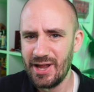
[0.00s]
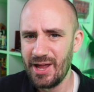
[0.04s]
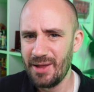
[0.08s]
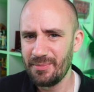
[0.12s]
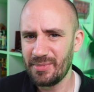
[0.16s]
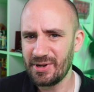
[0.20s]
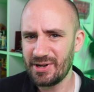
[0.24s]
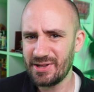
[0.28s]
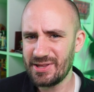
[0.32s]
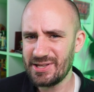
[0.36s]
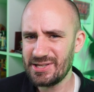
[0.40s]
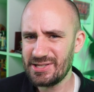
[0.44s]

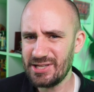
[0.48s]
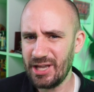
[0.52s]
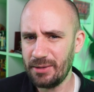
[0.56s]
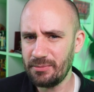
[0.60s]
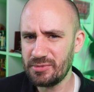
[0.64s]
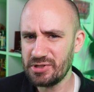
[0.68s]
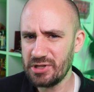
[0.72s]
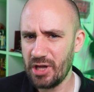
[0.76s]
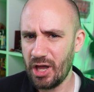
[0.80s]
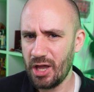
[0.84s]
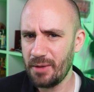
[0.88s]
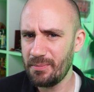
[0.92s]
But at the same
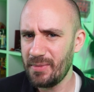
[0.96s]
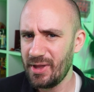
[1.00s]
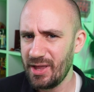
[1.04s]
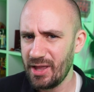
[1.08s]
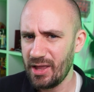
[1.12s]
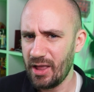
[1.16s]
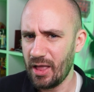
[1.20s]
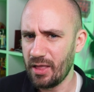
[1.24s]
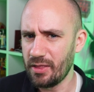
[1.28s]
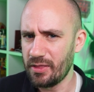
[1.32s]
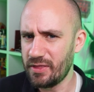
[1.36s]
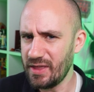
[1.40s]
time,
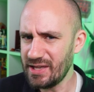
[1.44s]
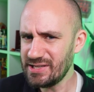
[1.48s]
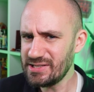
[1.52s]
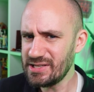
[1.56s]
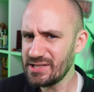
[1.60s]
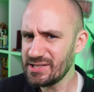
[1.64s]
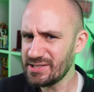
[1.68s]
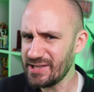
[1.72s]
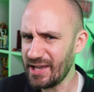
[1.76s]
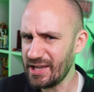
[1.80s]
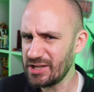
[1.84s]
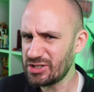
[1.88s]
this
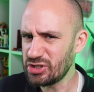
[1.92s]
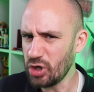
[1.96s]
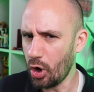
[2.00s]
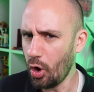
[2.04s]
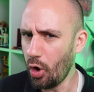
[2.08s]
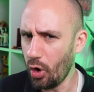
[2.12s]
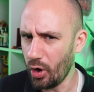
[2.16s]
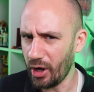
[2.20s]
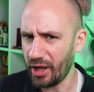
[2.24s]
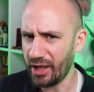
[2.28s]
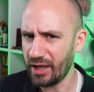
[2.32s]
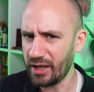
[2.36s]
is a
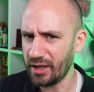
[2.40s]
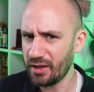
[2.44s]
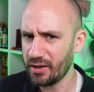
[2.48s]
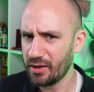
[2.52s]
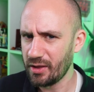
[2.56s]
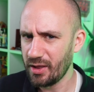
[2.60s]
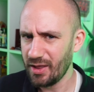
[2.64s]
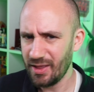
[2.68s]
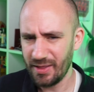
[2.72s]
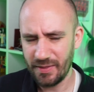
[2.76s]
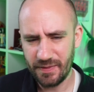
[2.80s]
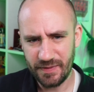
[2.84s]
toy.
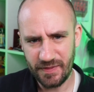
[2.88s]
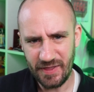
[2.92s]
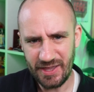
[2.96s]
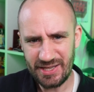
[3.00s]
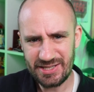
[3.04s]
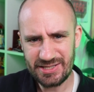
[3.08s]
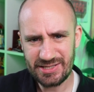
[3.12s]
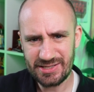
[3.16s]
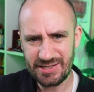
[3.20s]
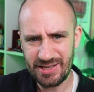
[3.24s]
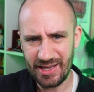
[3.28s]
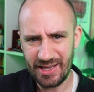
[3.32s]
This